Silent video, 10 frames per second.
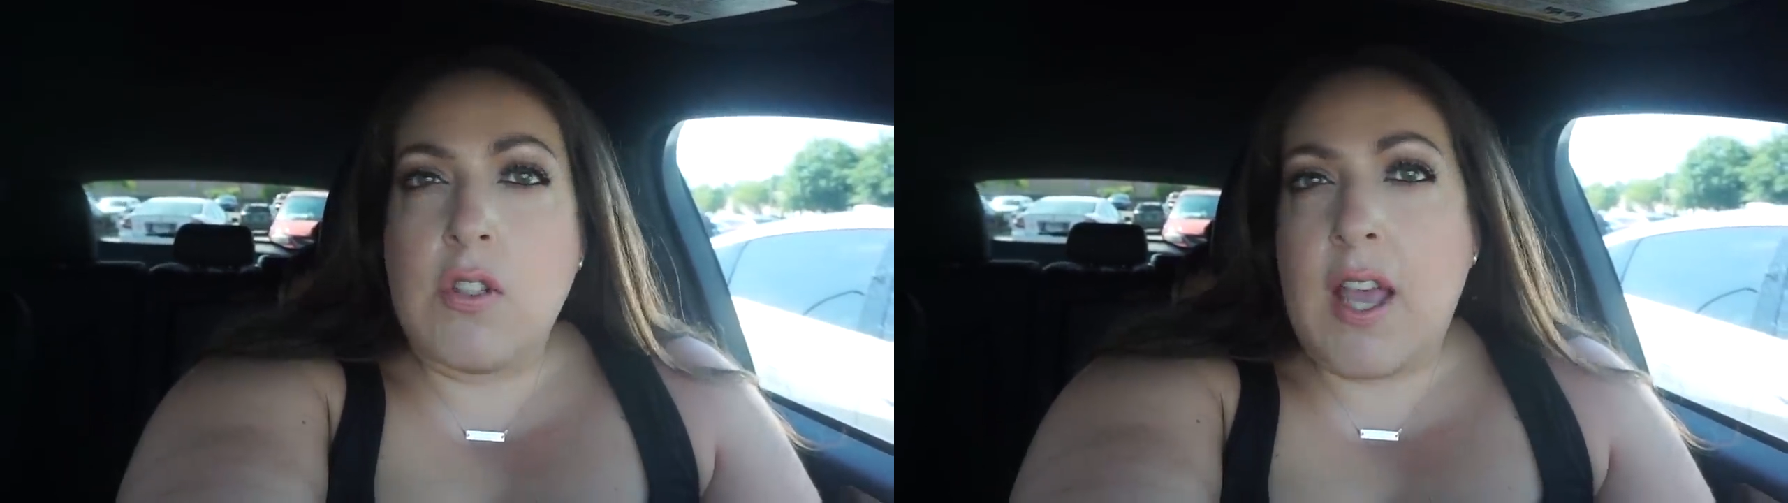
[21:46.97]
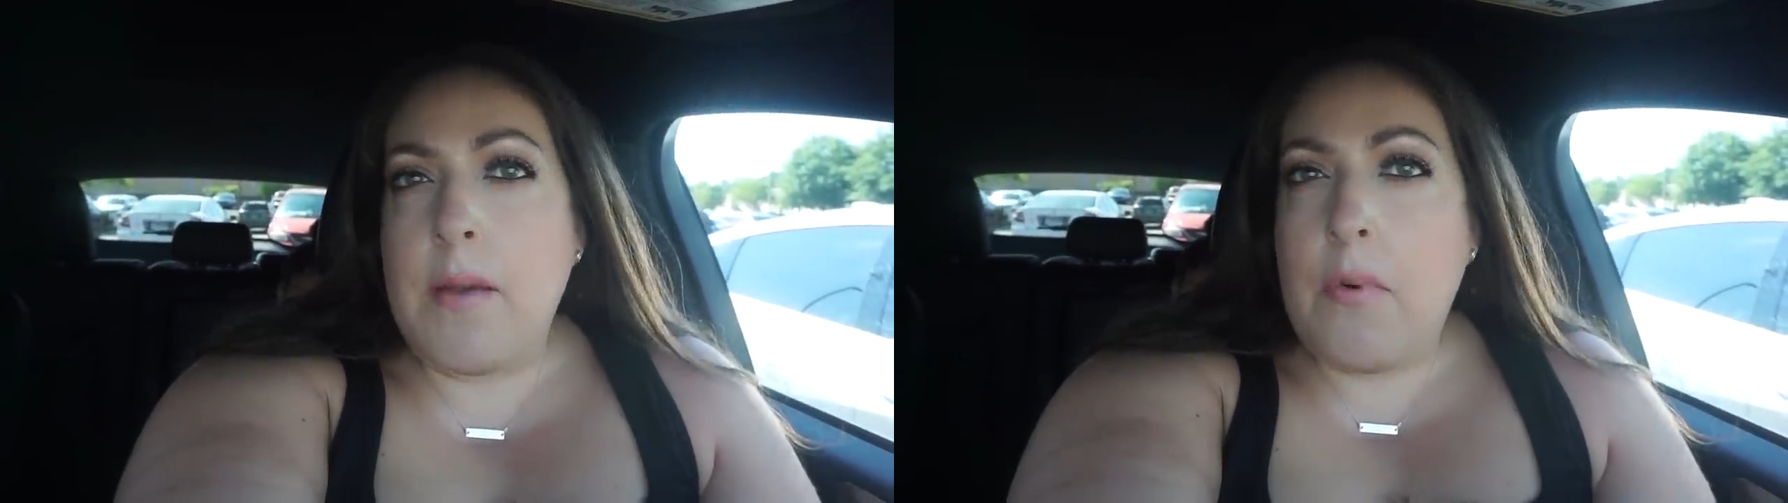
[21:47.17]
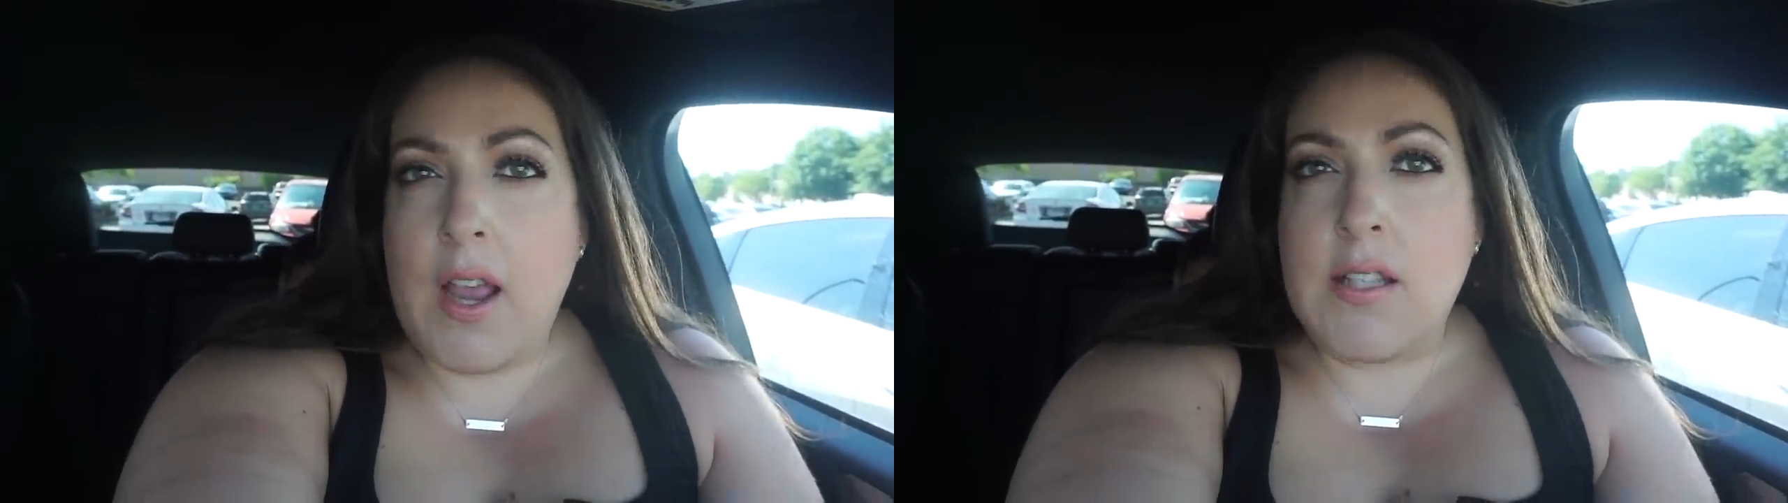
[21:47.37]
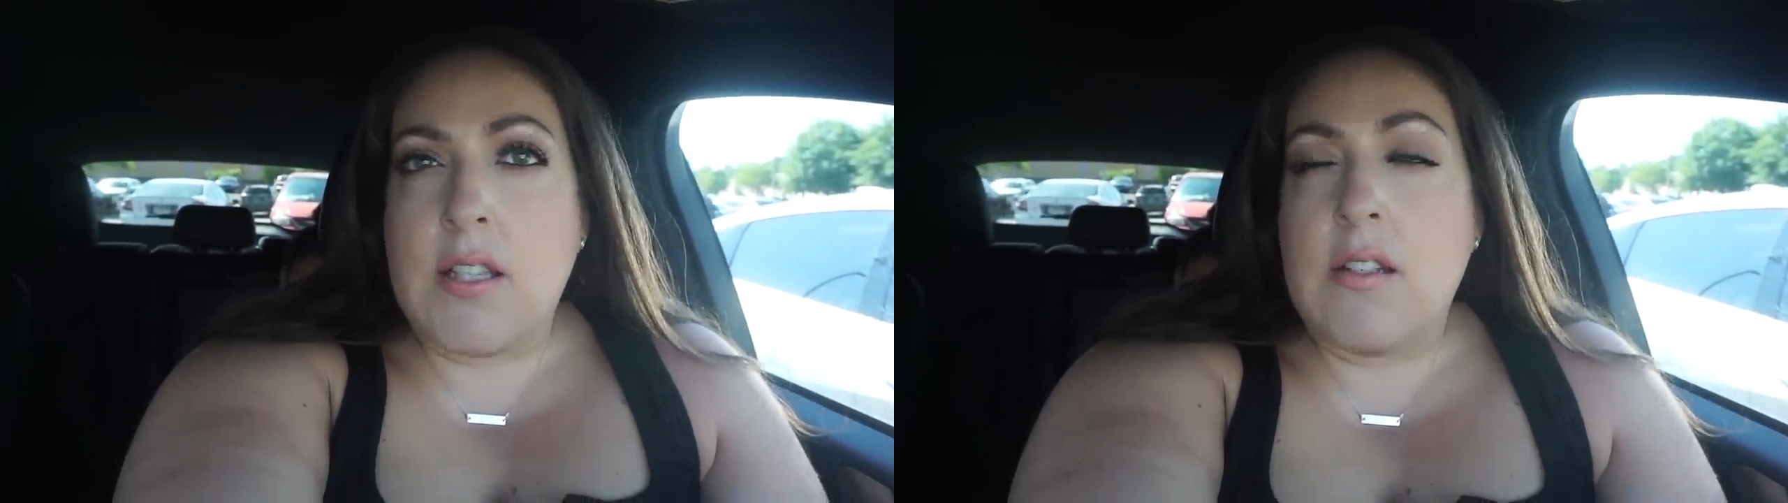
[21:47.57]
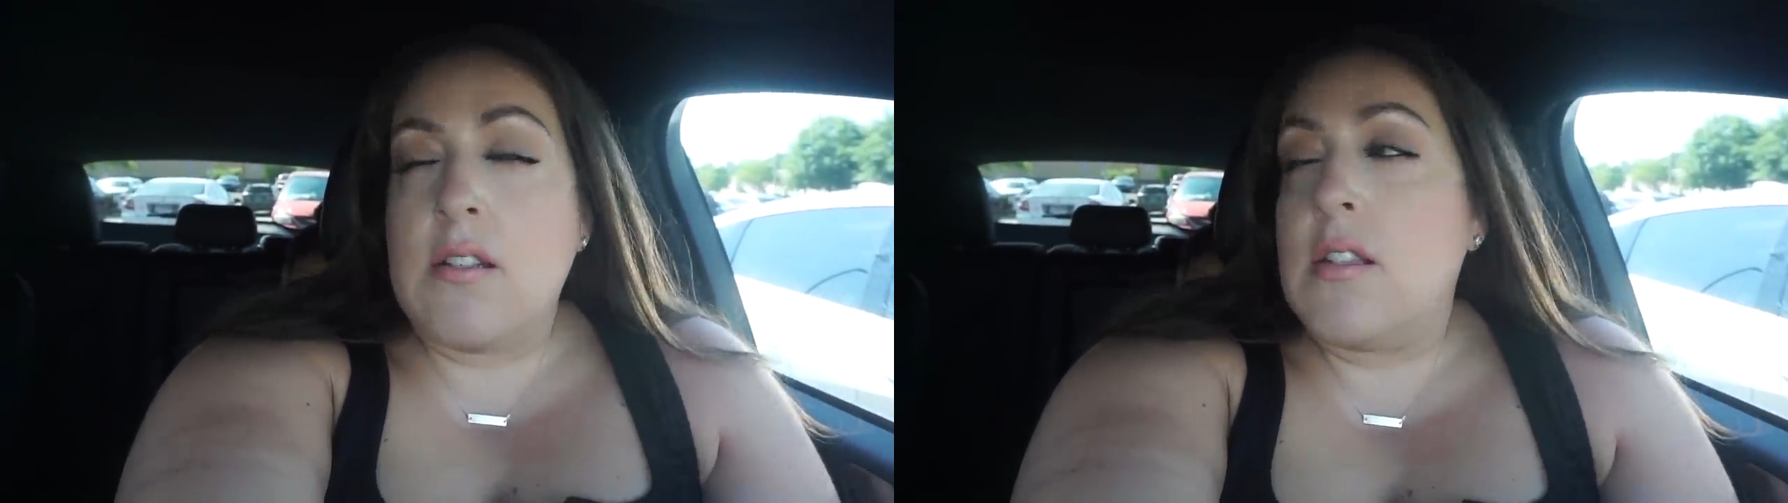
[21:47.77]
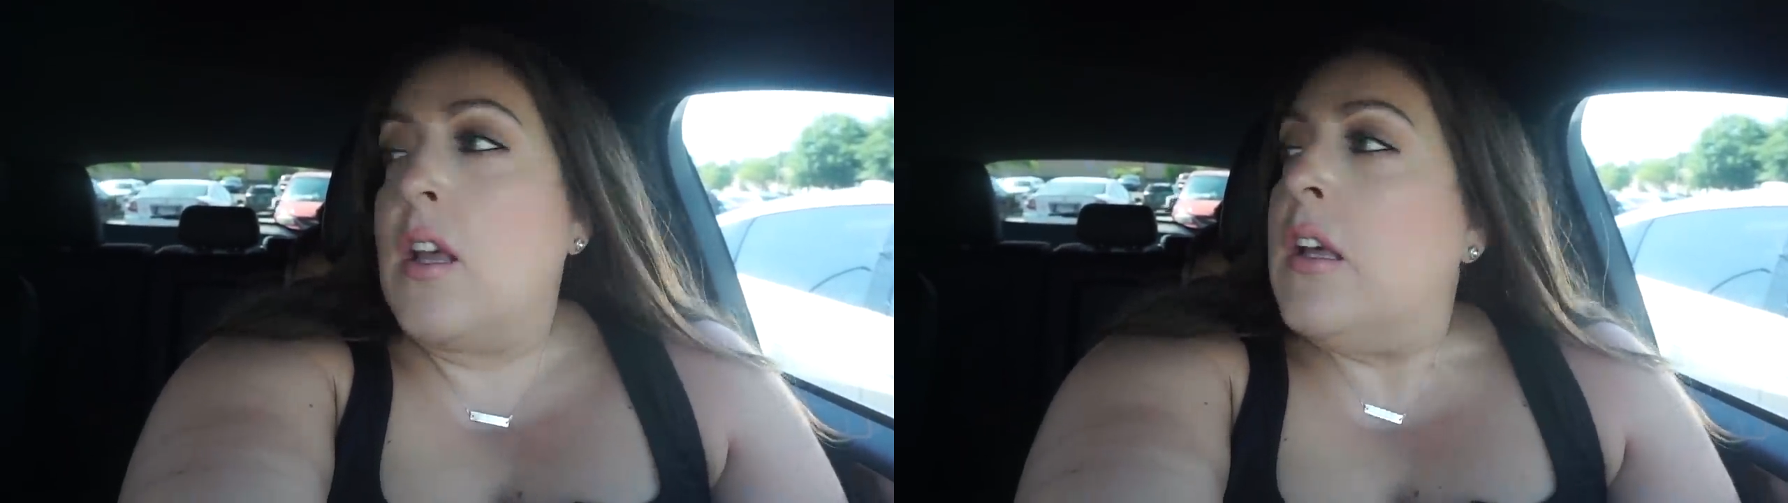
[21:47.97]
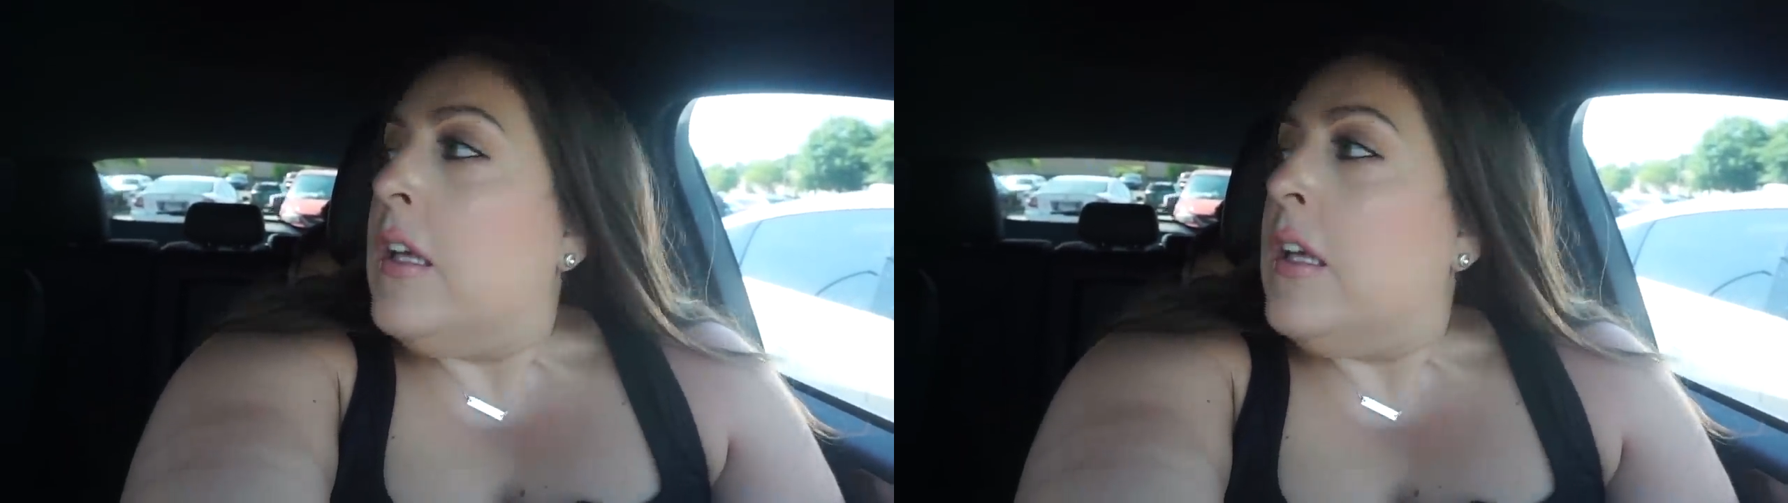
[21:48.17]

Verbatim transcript: type prices.